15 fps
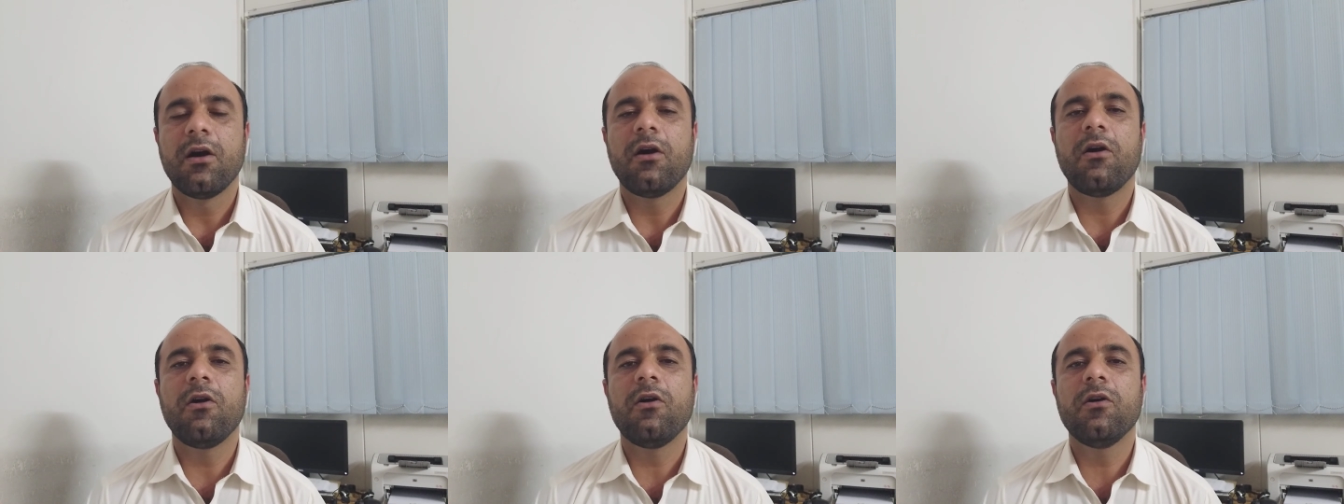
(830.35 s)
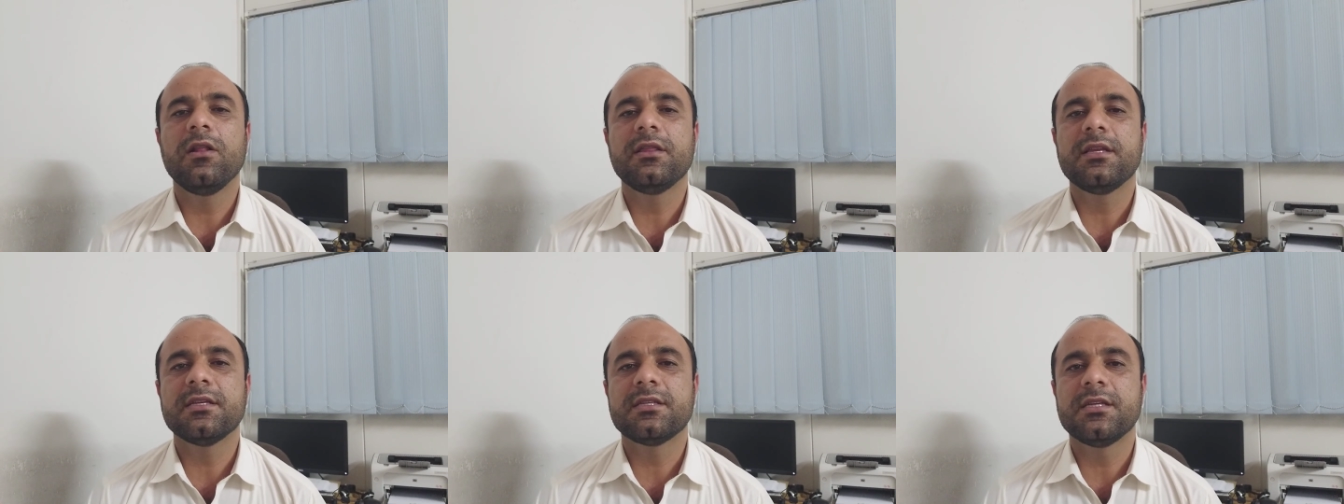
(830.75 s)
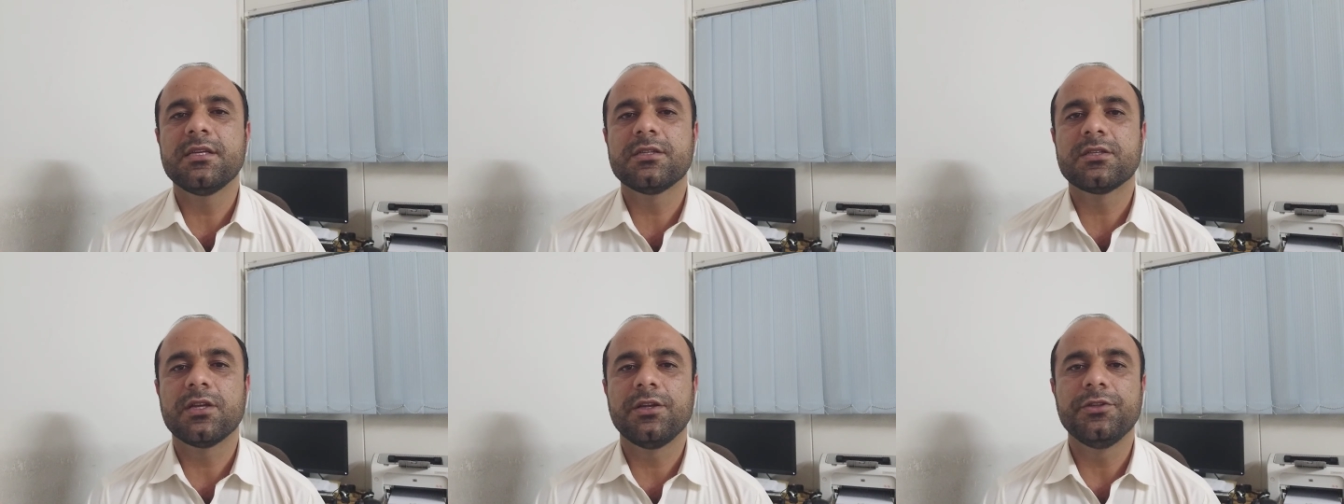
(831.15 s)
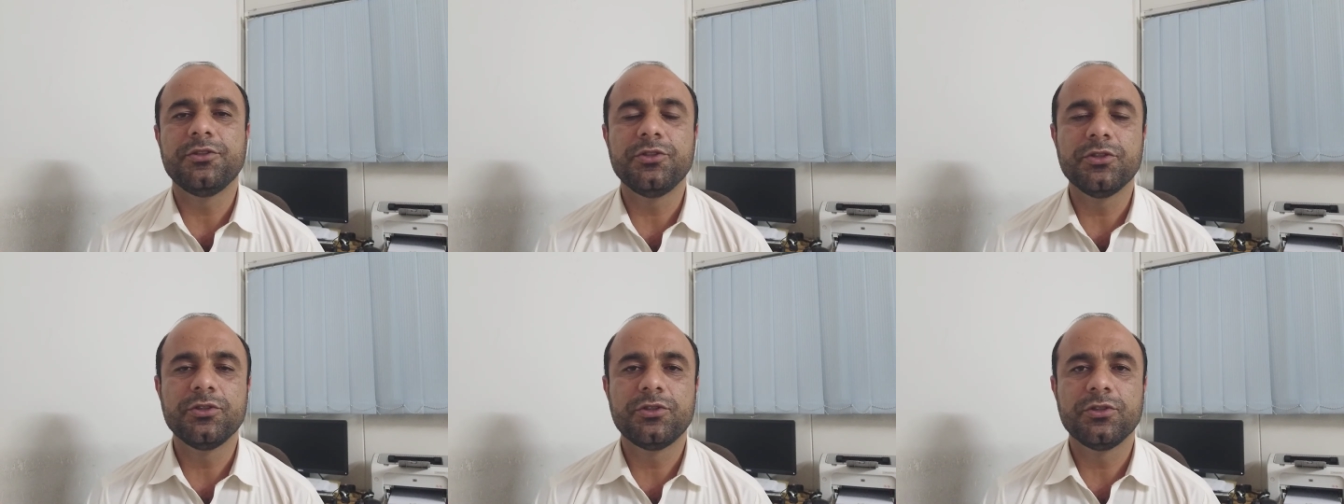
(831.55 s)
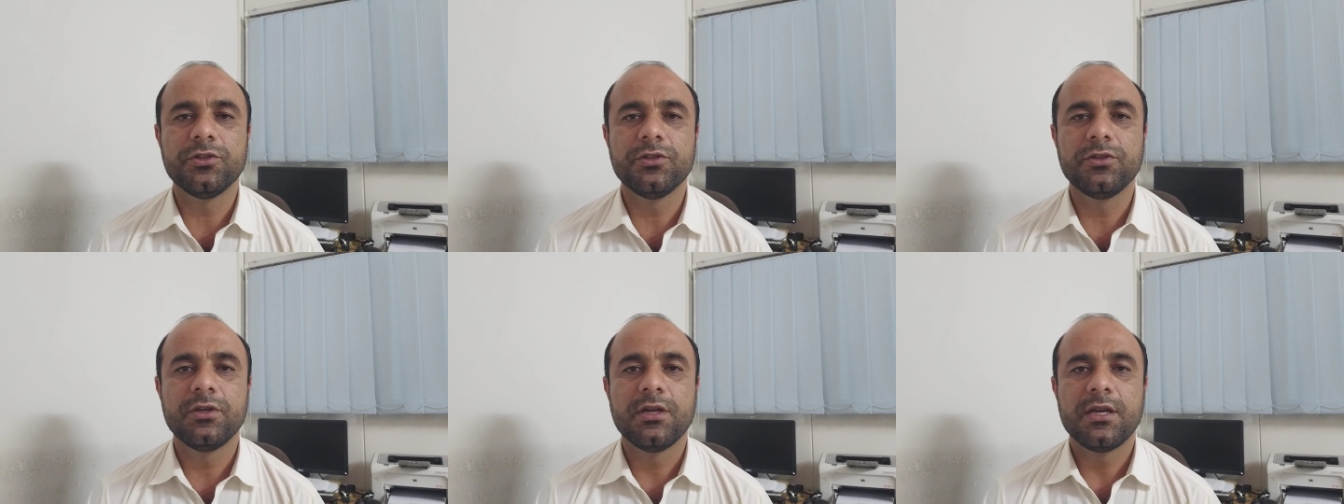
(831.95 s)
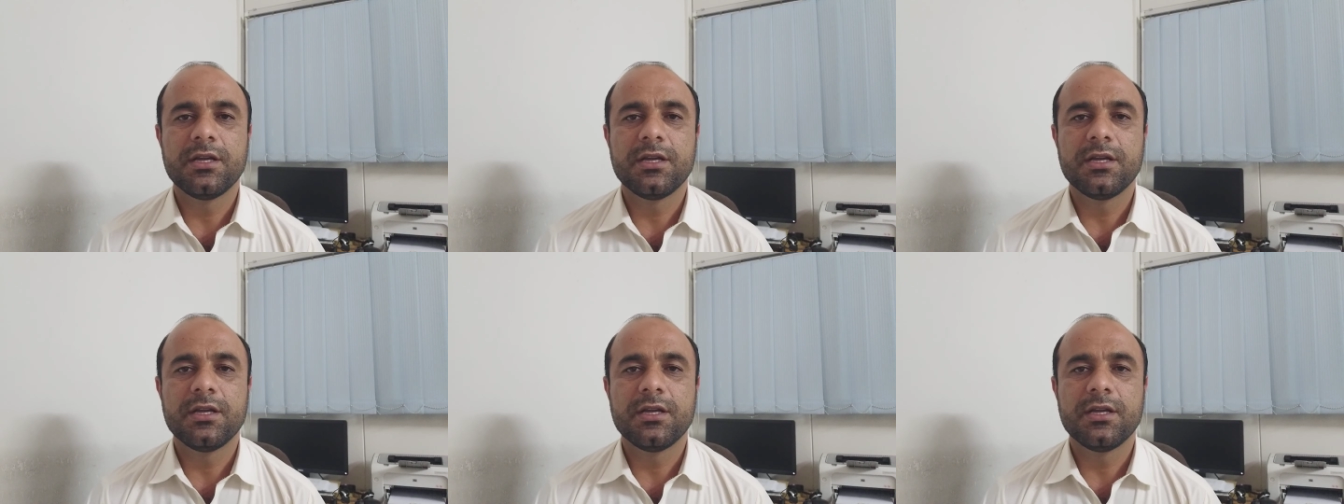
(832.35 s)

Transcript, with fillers: all this is due to